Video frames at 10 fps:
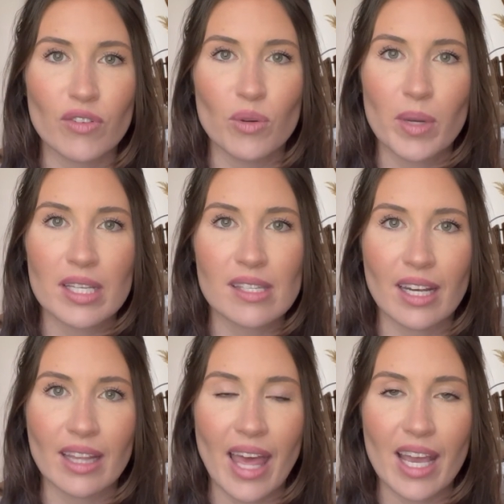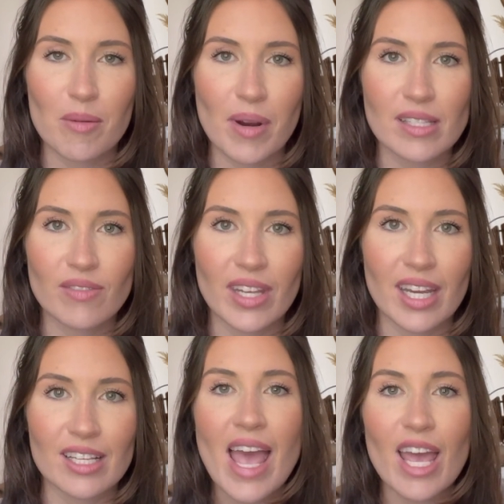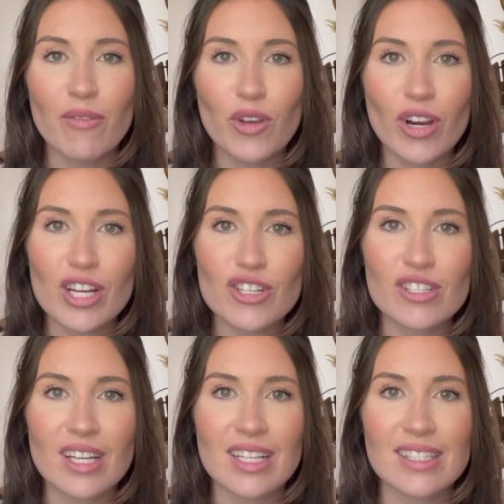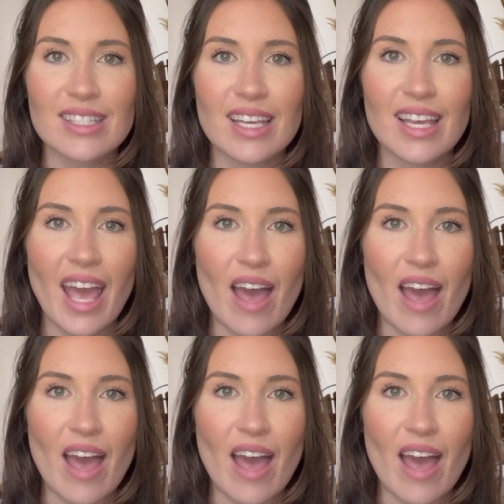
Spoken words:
few weeks getting the hang of breastfeeding. If you're interested in seeing